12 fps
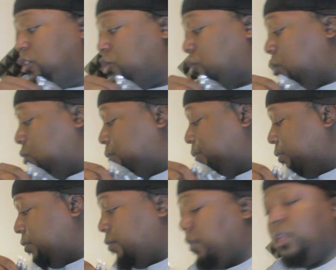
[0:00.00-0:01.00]
So
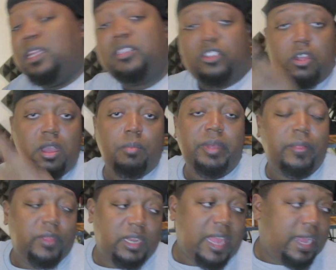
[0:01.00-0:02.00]
let's talk
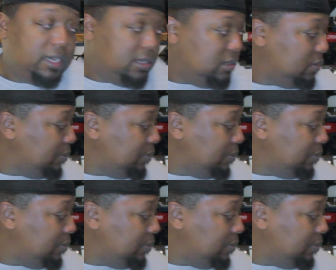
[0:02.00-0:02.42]
about the Lightning.